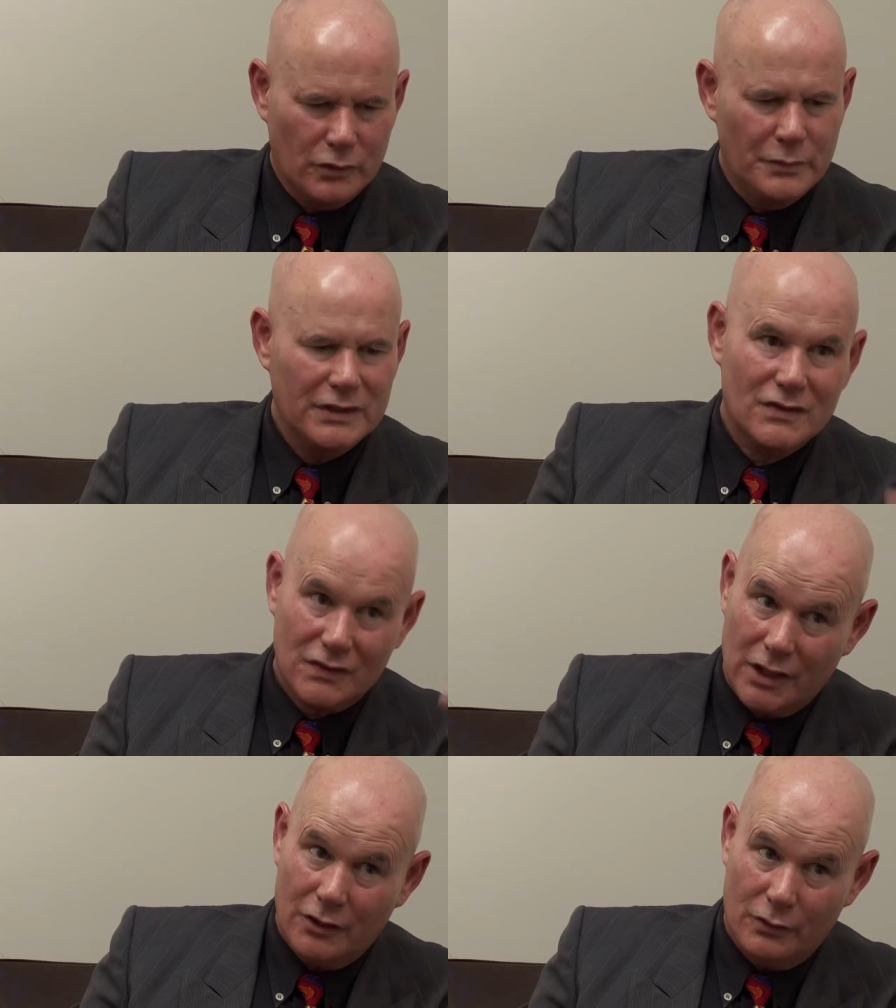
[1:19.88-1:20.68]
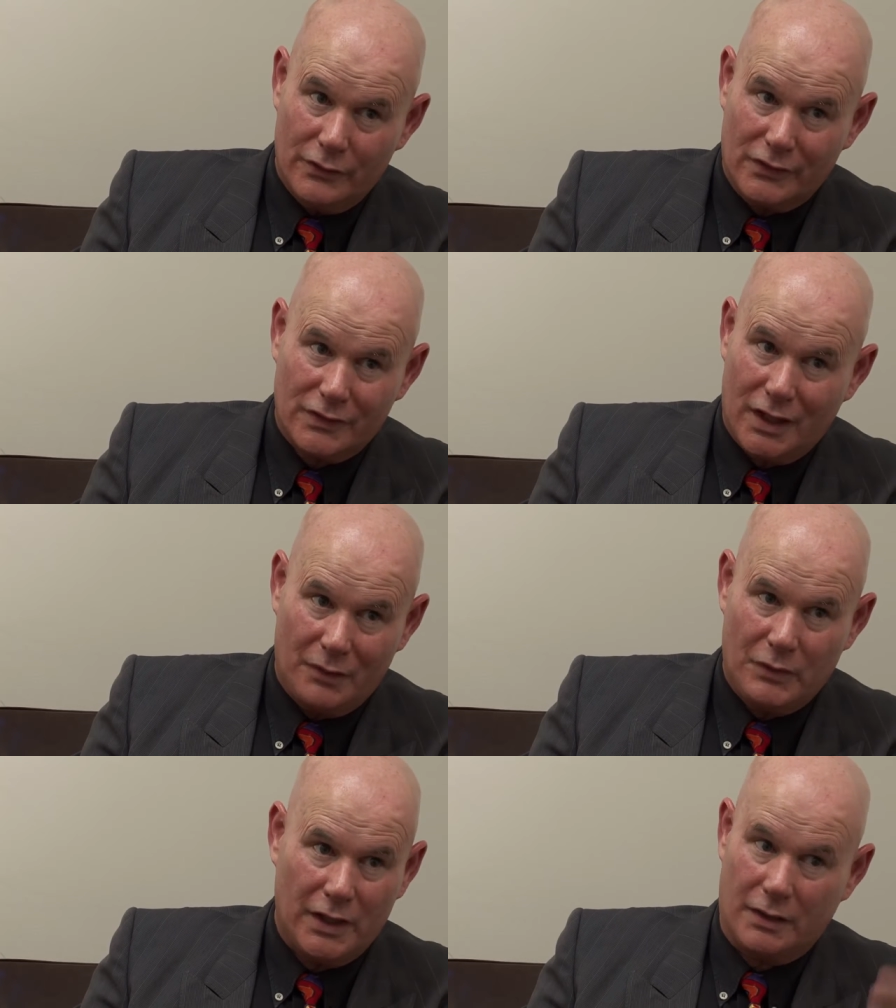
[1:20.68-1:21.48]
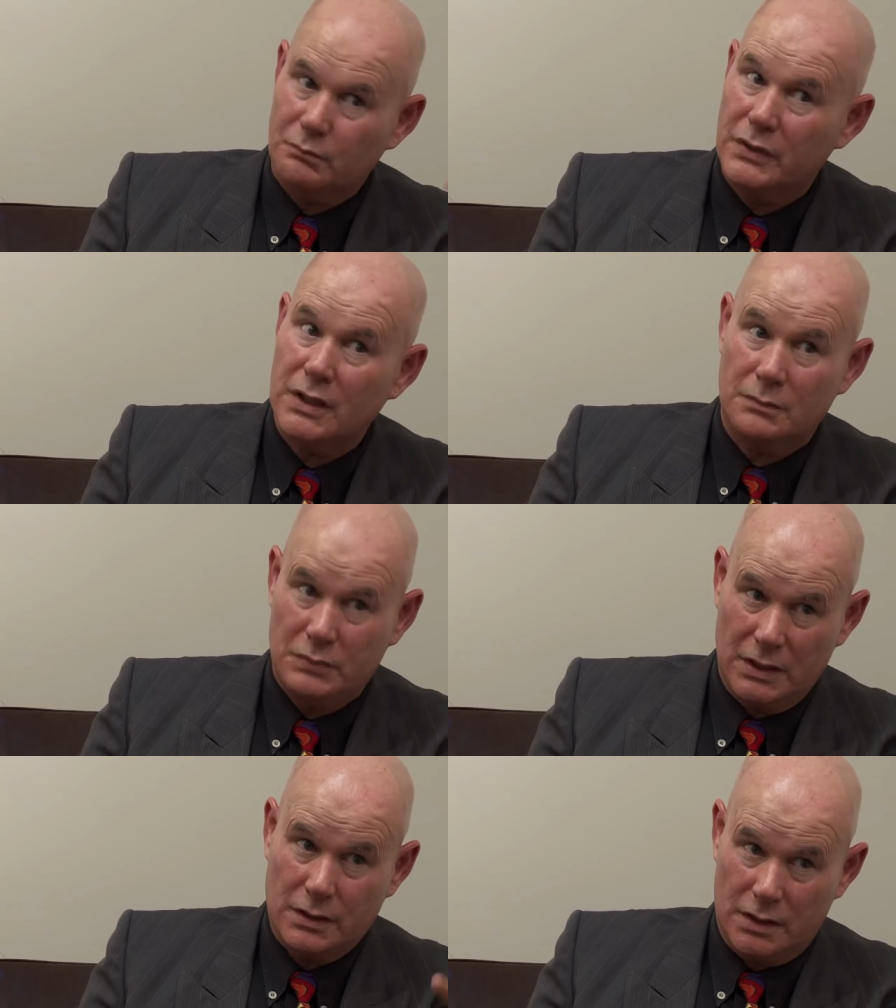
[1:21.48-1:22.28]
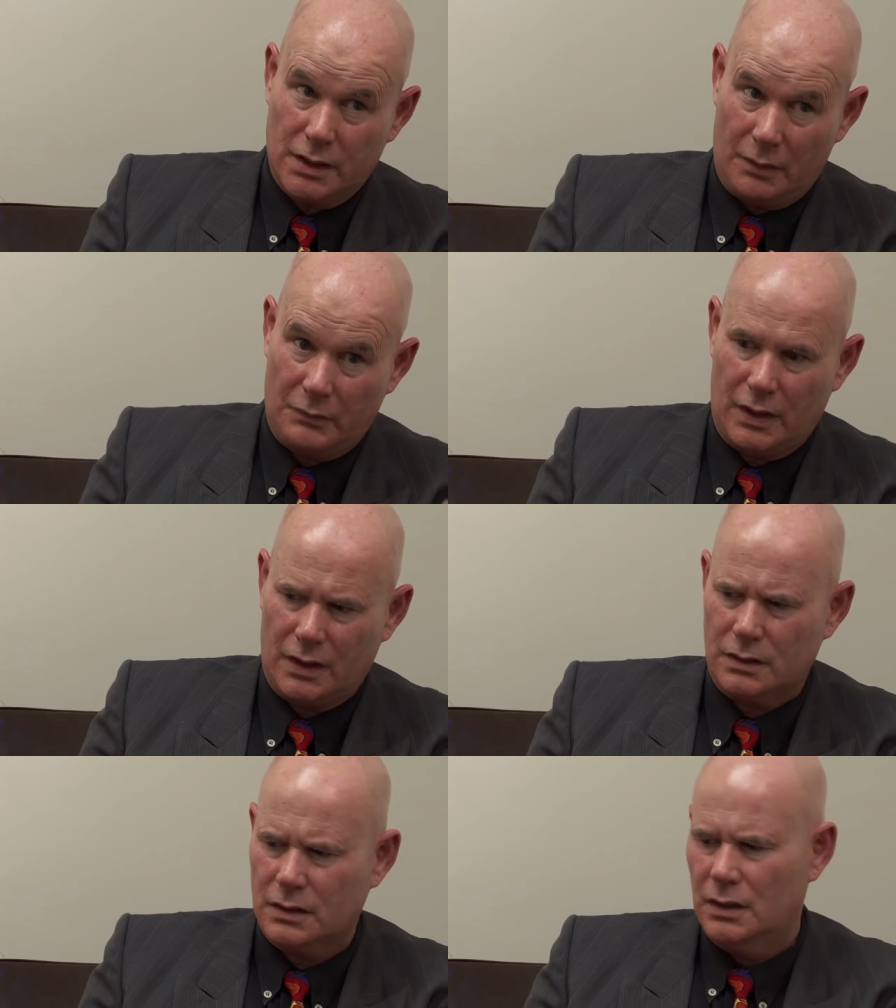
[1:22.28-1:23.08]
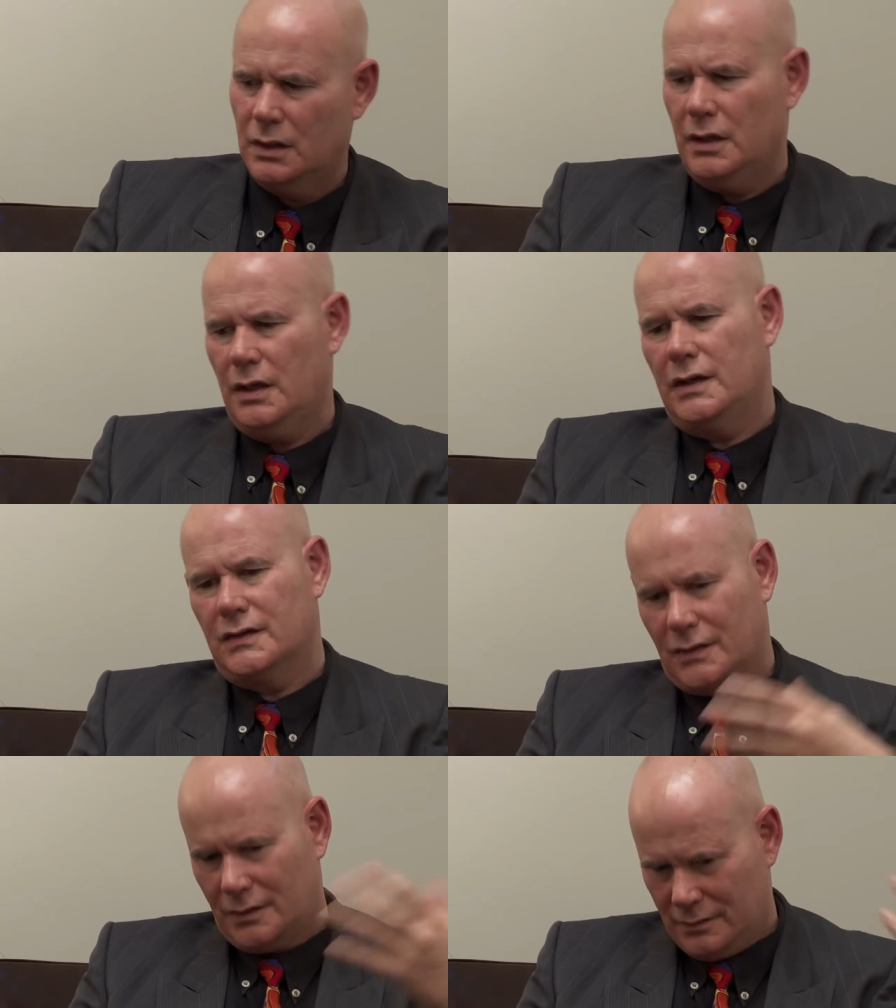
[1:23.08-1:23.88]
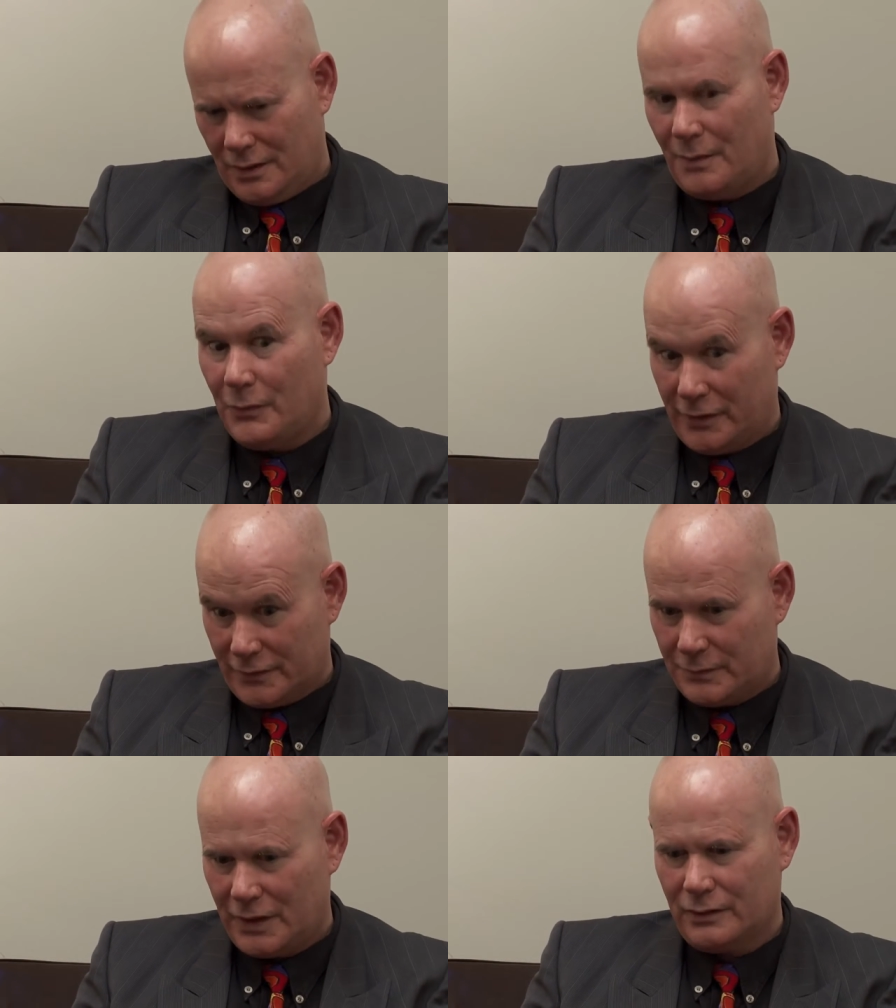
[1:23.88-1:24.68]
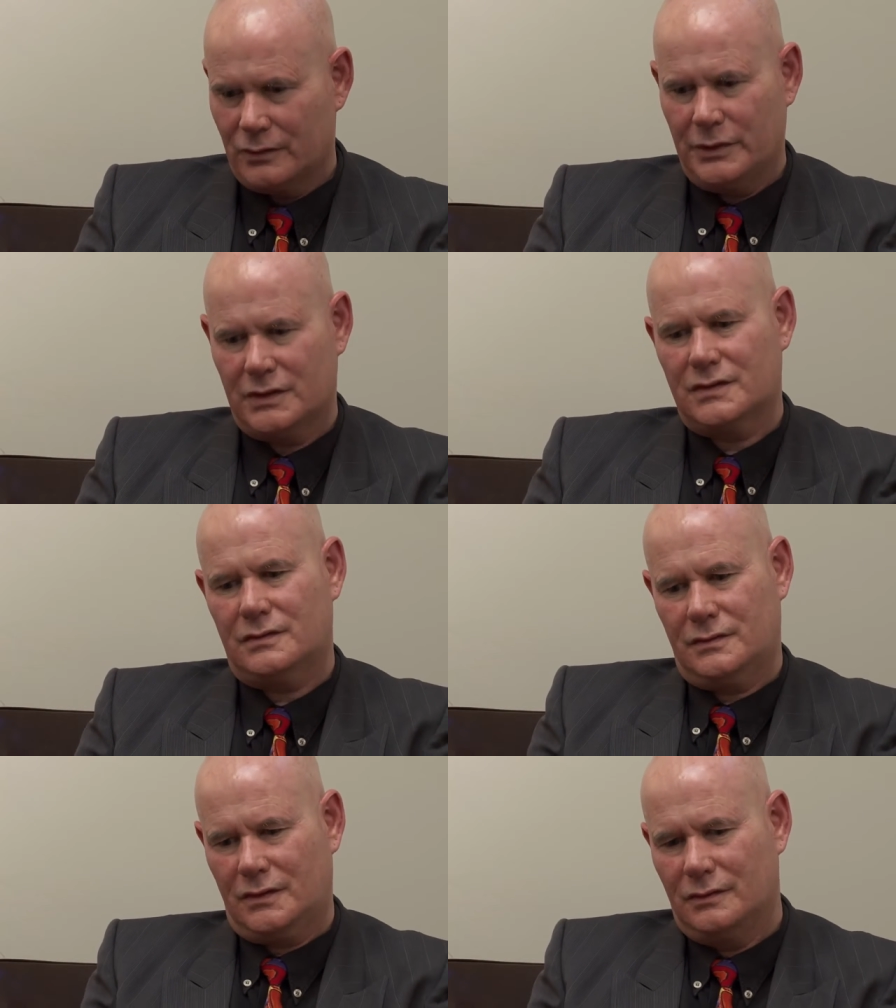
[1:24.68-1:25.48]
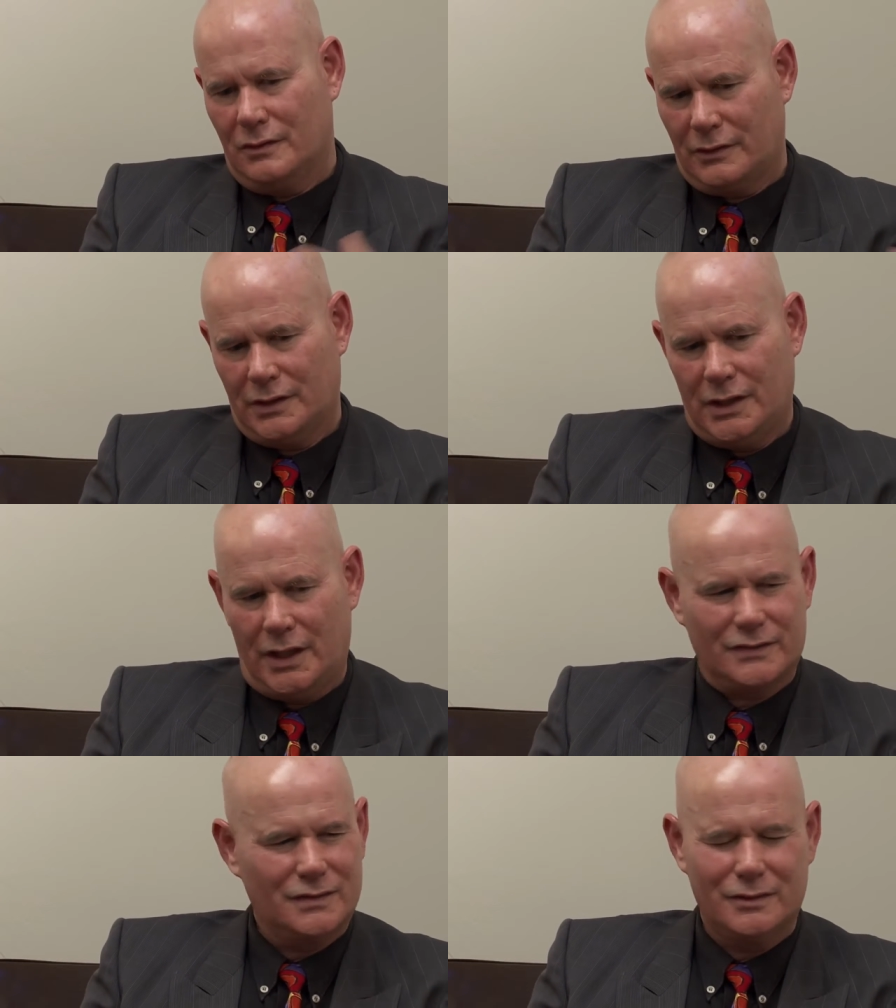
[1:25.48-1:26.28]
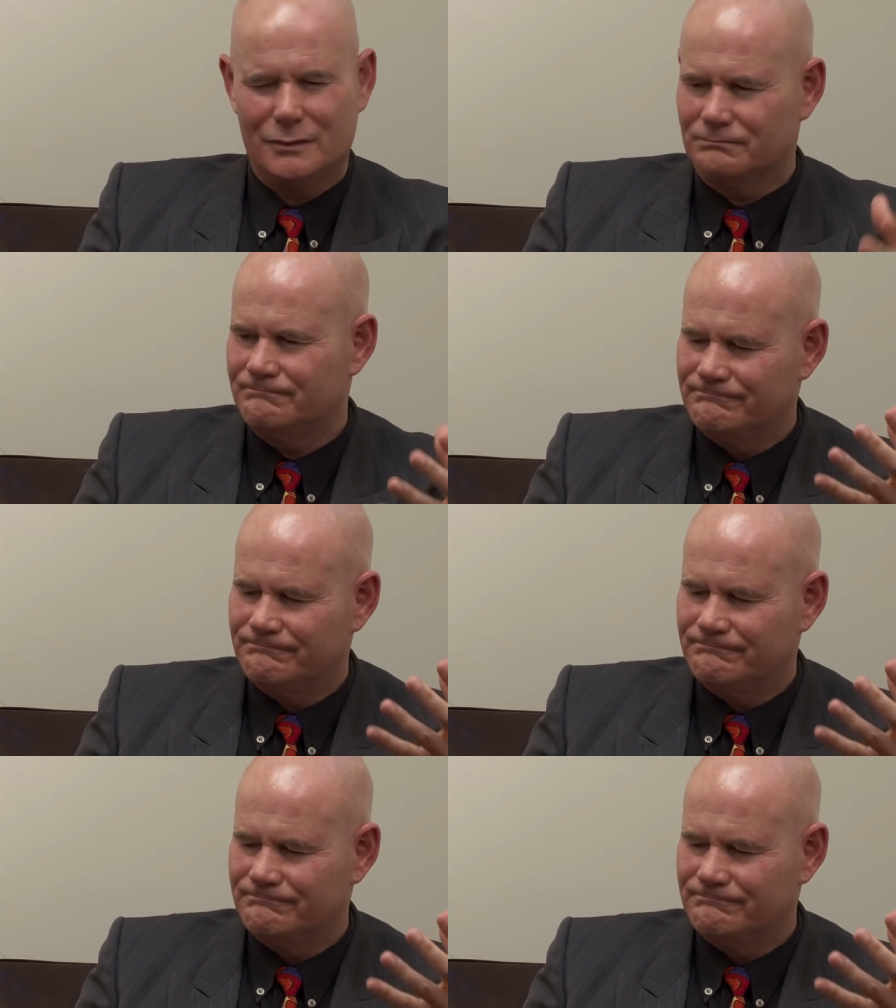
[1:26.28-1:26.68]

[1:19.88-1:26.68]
we're a bit slow on this campaign, big, big campaign, mm -hmm. is that I might have spent a little bit too long at lunch, little.